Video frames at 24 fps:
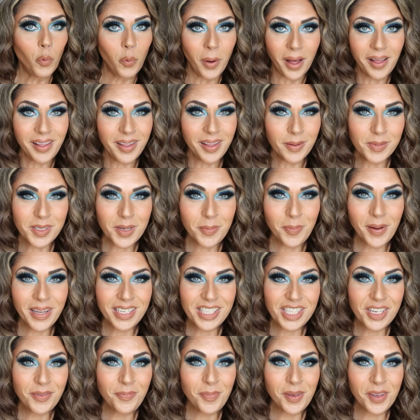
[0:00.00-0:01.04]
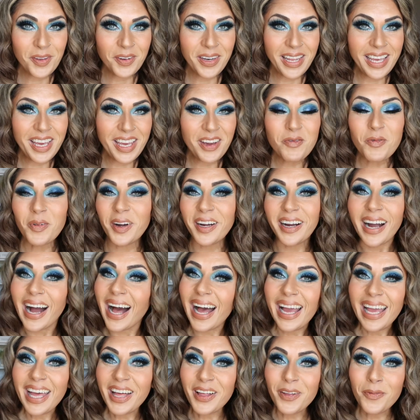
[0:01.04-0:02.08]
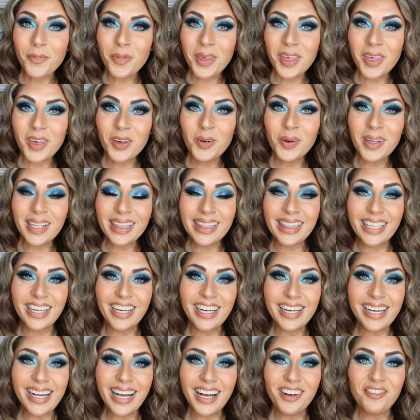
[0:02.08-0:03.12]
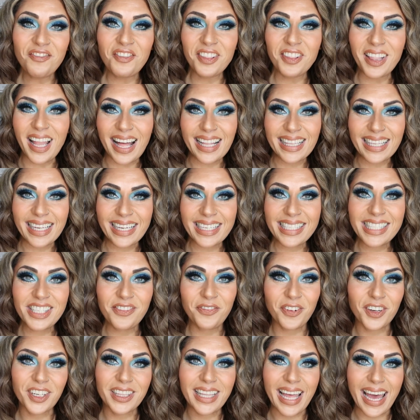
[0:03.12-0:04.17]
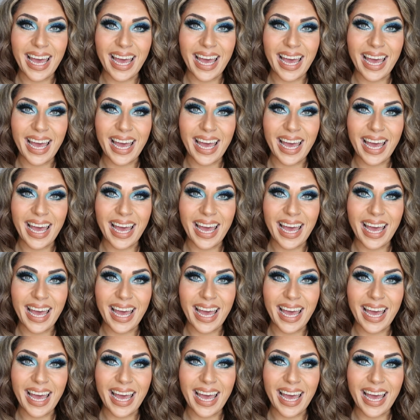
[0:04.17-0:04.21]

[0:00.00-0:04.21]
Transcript: Welcome to Budget Beauty, where I help you look flawless for